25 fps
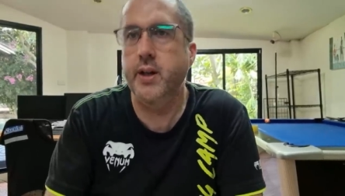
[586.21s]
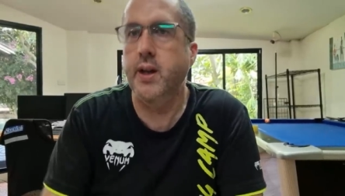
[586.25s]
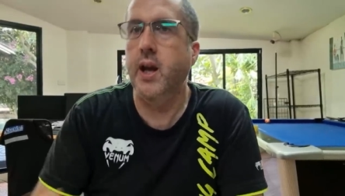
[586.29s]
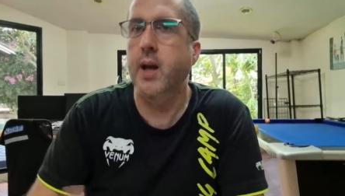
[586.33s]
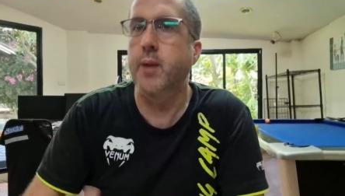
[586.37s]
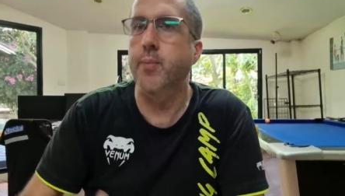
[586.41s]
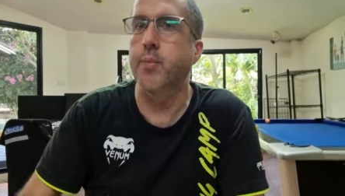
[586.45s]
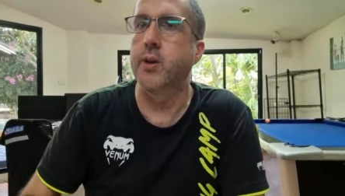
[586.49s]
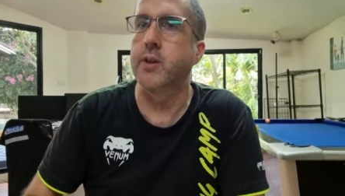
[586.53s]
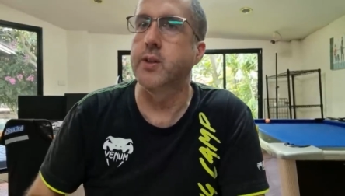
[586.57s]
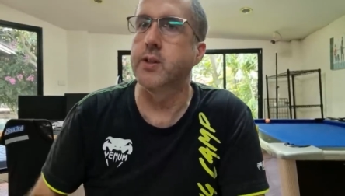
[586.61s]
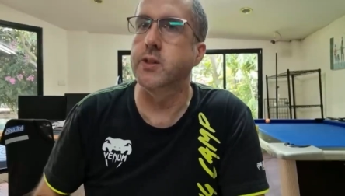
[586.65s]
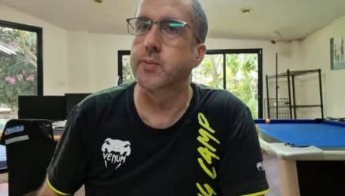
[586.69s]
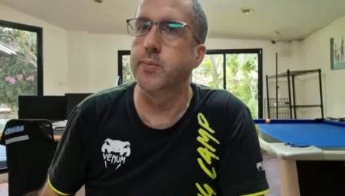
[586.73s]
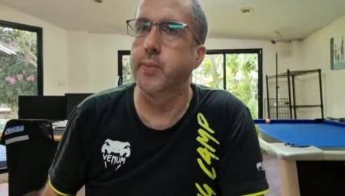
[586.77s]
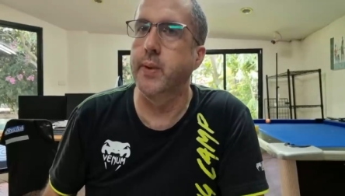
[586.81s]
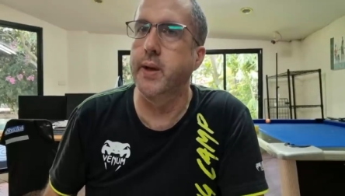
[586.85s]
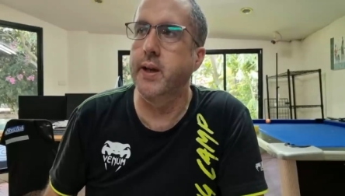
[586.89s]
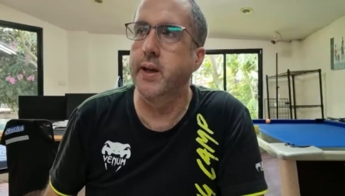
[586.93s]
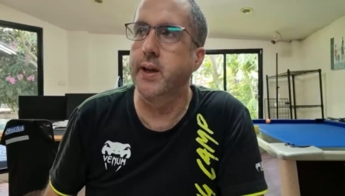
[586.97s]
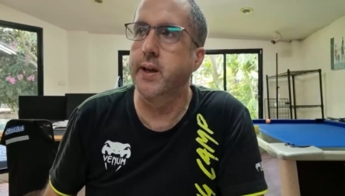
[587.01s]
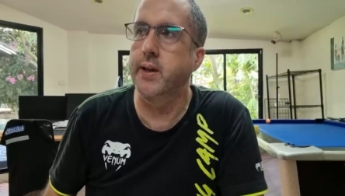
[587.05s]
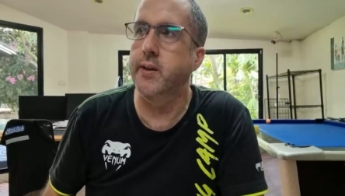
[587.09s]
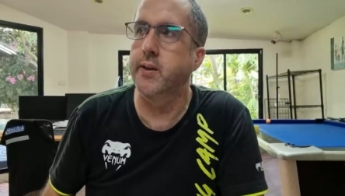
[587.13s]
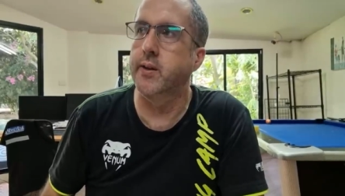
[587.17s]
Yeah, but it's
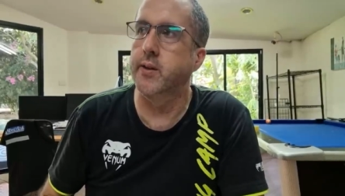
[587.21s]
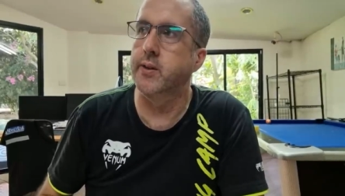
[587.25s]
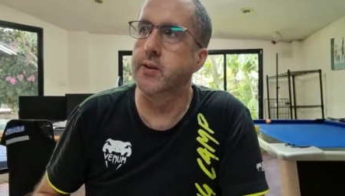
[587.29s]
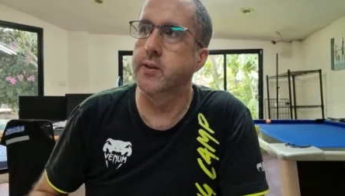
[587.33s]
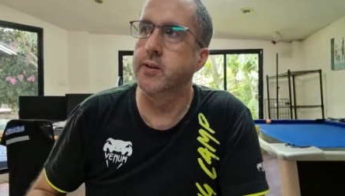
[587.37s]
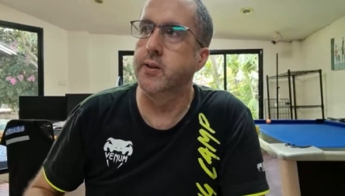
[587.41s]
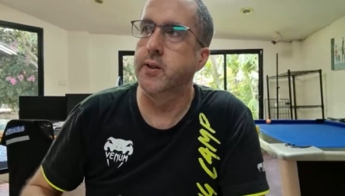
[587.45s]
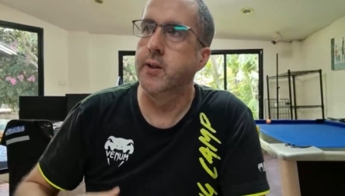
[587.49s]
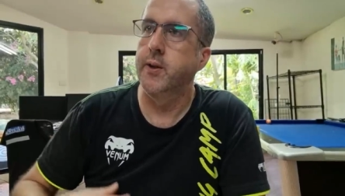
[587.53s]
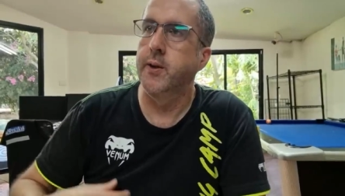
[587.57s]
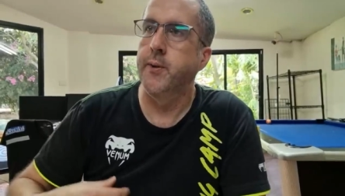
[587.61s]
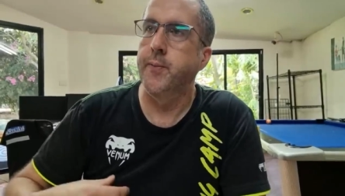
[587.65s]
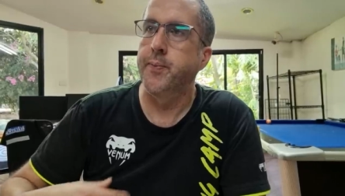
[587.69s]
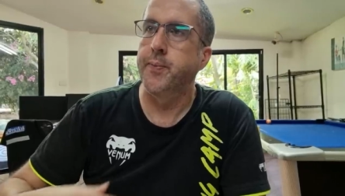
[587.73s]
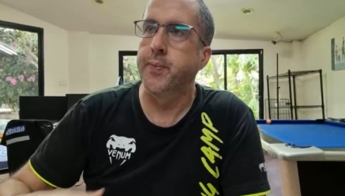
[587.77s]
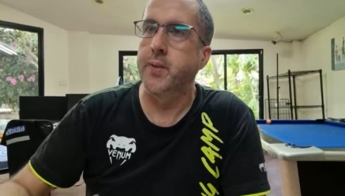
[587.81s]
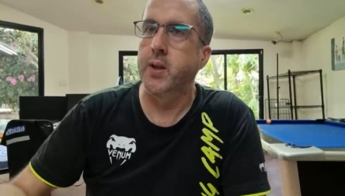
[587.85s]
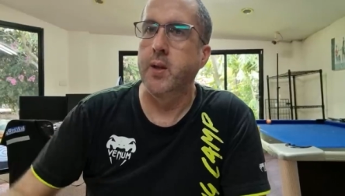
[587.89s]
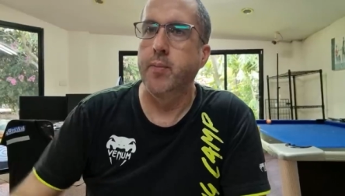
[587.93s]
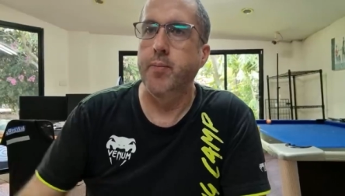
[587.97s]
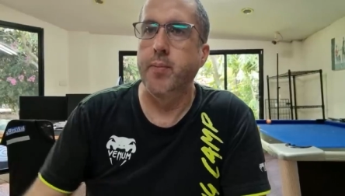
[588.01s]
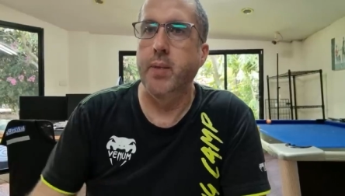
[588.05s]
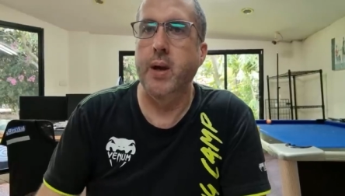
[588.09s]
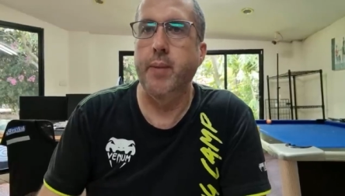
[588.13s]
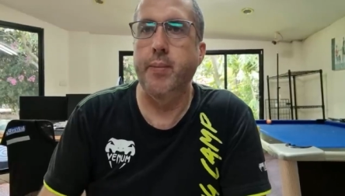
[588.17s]
me. And
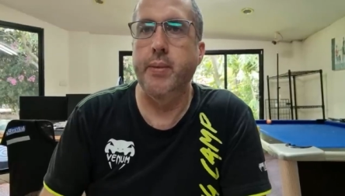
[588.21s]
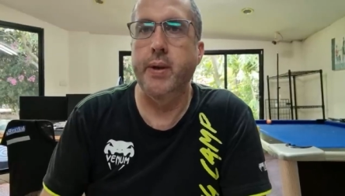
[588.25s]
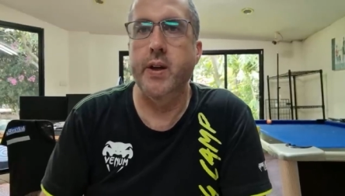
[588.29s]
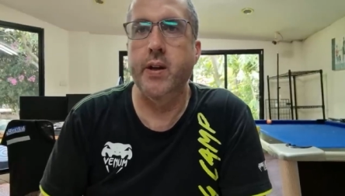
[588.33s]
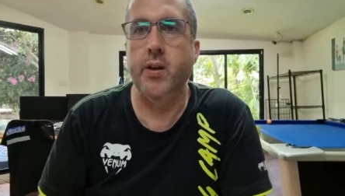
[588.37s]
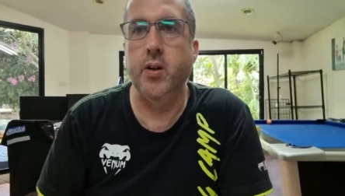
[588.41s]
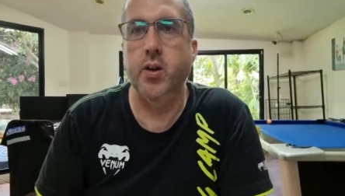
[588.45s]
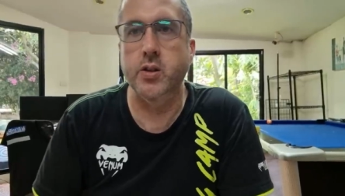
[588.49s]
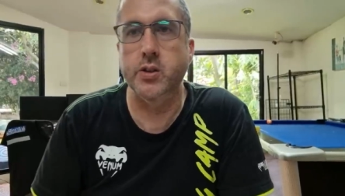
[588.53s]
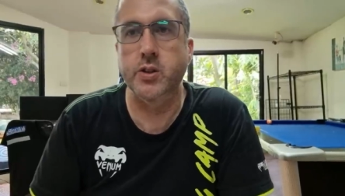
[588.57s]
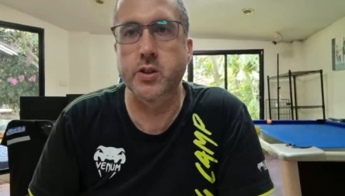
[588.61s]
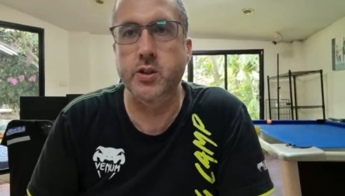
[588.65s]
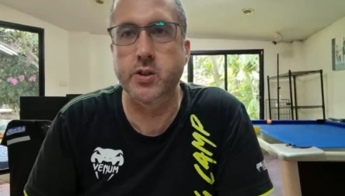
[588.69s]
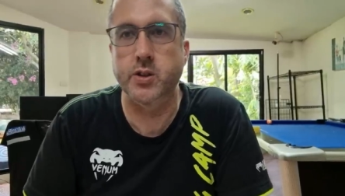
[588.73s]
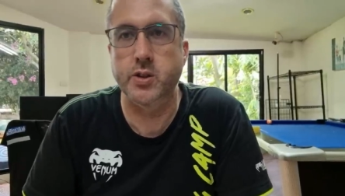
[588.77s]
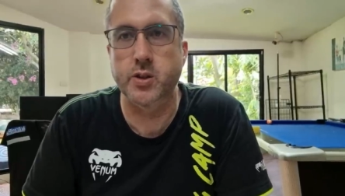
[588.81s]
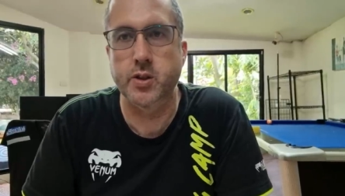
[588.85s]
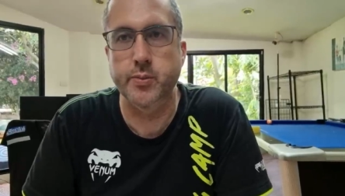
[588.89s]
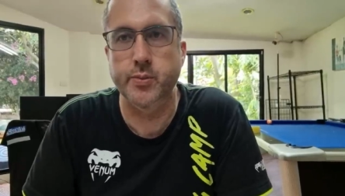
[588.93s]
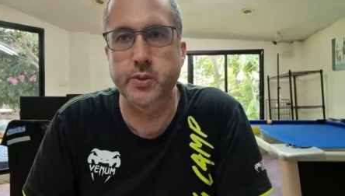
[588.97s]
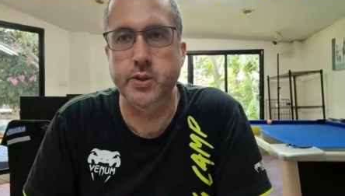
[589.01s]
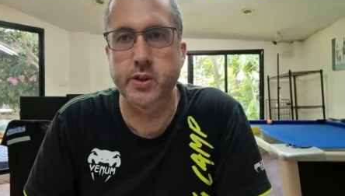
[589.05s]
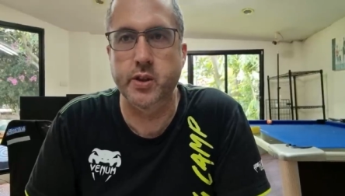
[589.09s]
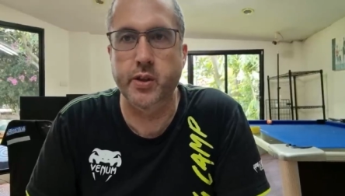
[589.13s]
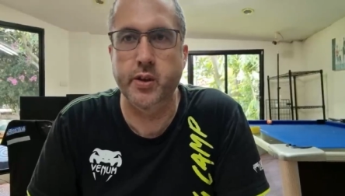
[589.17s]
maybe they've got
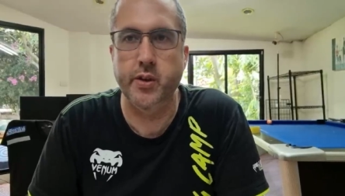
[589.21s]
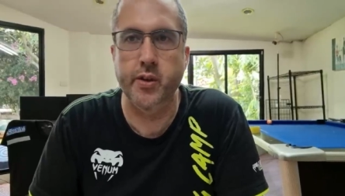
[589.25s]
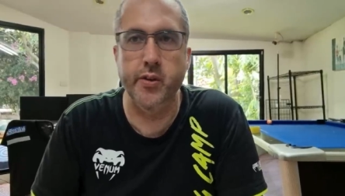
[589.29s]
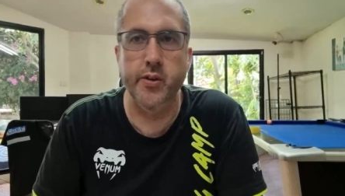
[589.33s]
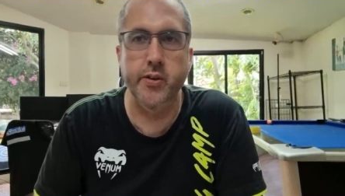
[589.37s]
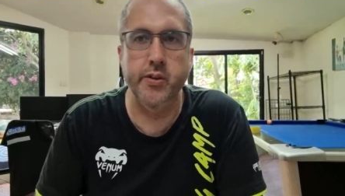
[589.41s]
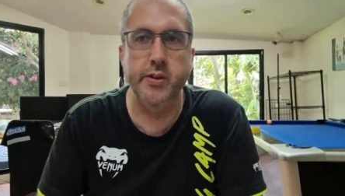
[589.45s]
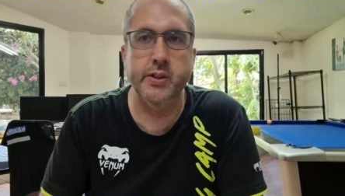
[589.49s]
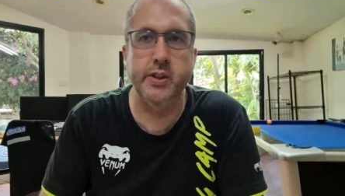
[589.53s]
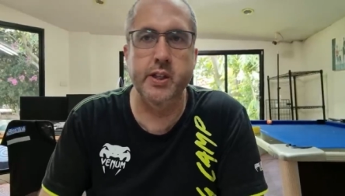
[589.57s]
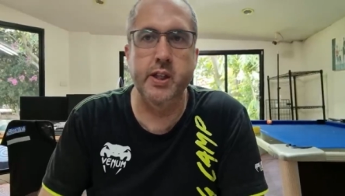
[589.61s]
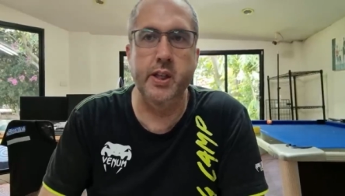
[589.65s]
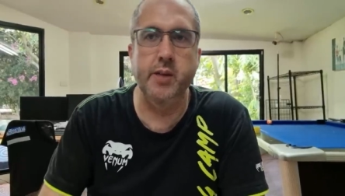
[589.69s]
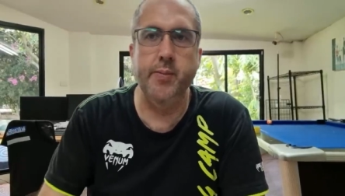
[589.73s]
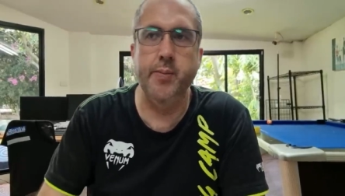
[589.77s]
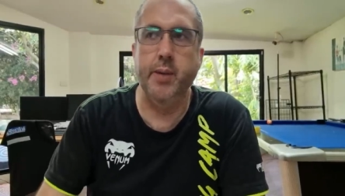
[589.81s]
some security.